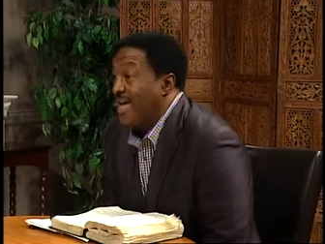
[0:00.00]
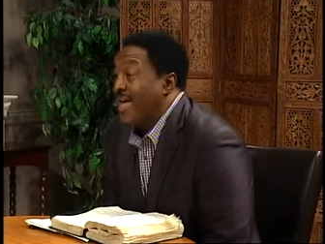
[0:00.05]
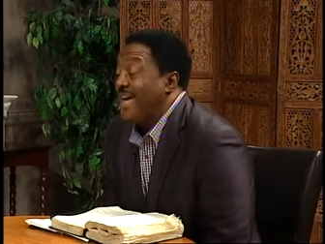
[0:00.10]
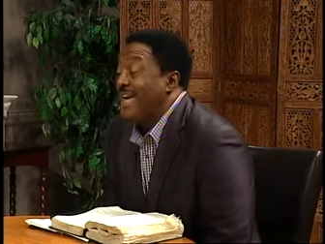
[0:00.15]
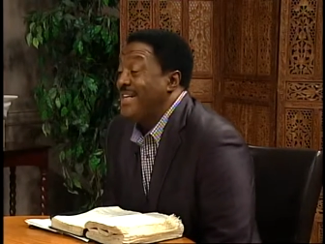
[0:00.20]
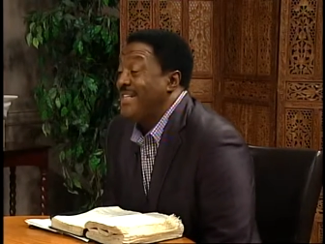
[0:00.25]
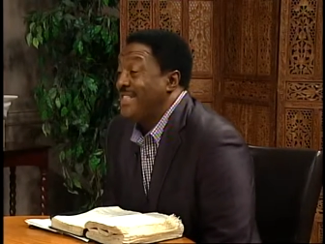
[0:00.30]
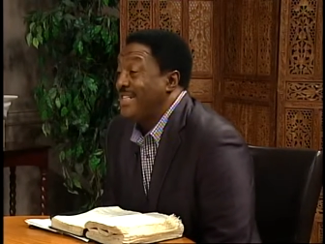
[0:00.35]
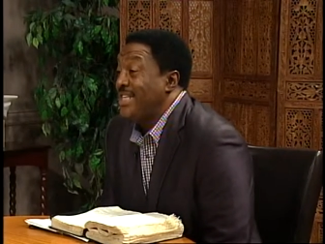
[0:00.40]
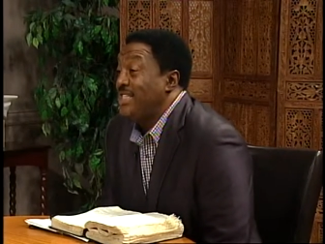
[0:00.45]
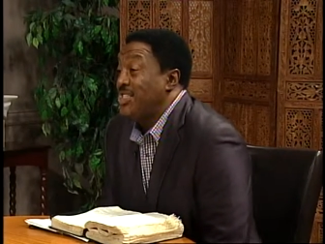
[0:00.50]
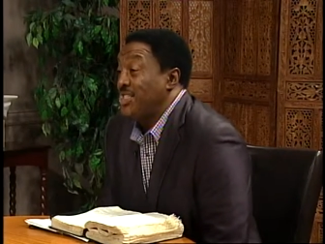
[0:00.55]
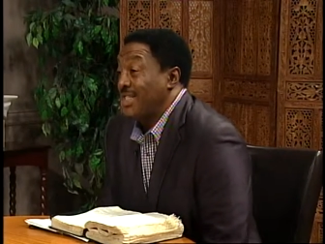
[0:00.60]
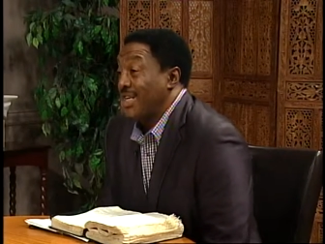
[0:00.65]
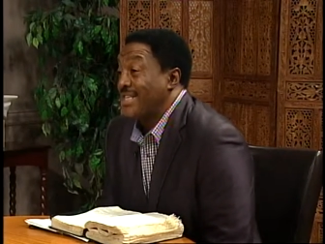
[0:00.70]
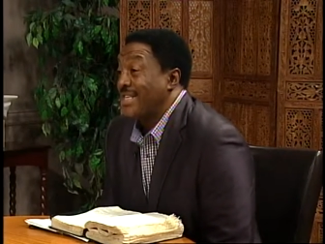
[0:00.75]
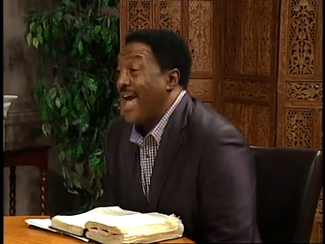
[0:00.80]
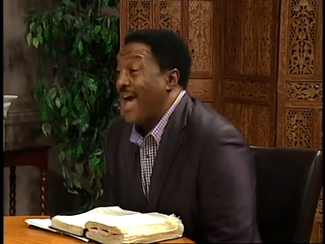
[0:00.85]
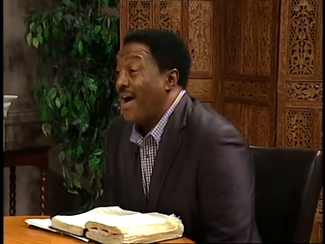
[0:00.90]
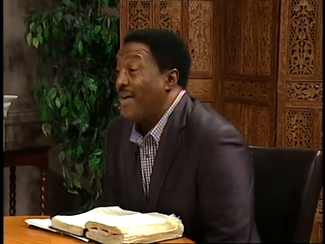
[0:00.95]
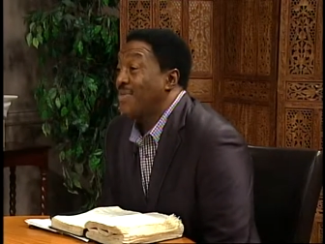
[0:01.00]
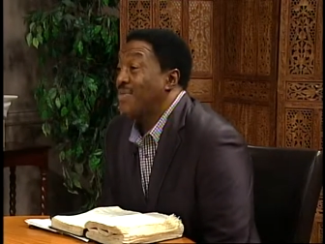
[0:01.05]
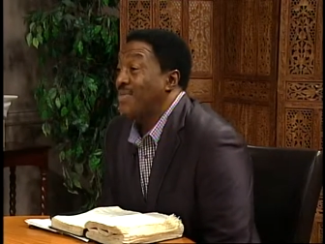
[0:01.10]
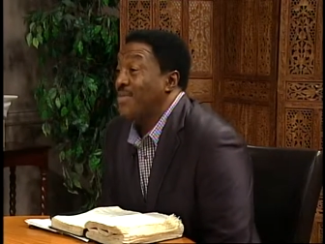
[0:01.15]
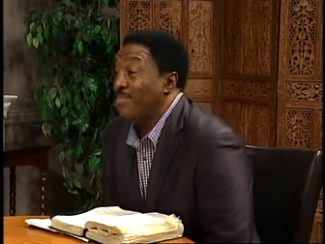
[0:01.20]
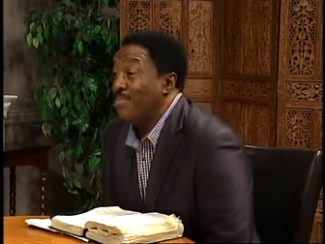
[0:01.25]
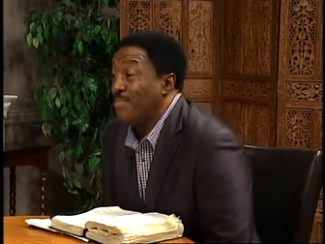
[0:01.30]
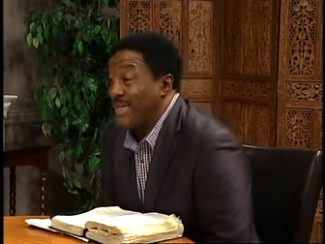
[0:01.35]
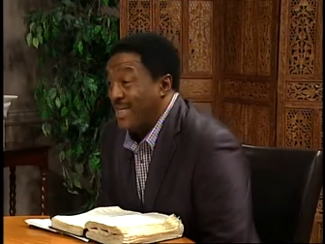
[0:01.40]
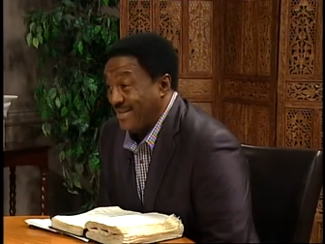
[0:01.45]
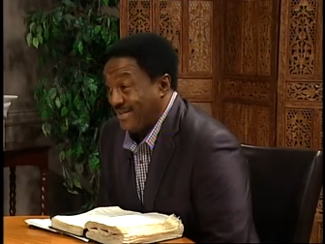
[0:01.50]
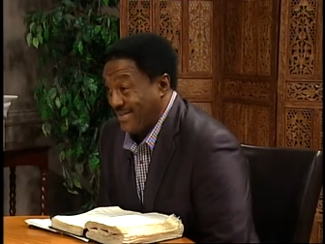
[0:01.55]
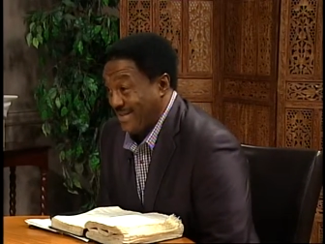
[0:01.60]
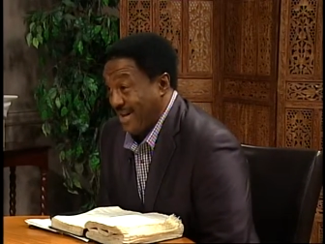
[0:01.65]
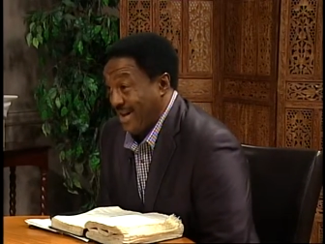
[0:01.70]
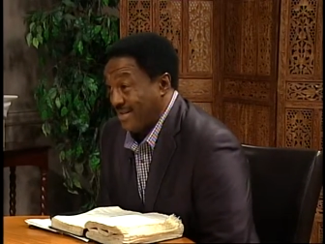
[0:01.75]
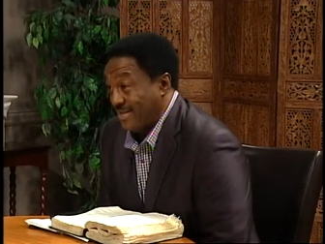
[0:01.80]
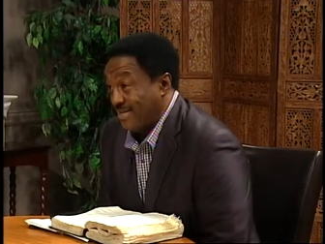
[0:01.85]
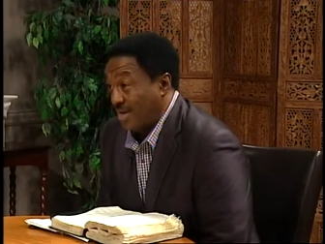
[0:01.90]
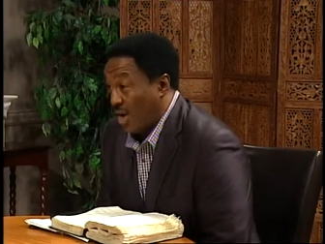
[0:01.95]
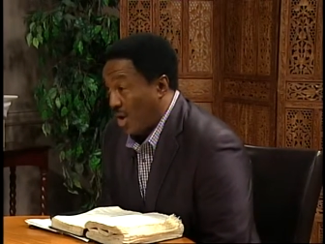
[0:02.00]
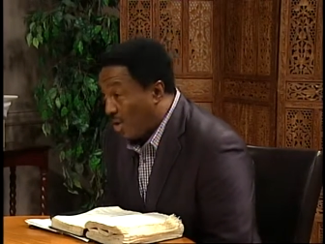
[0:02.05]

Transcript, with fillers: he teaches us how to be sons yes.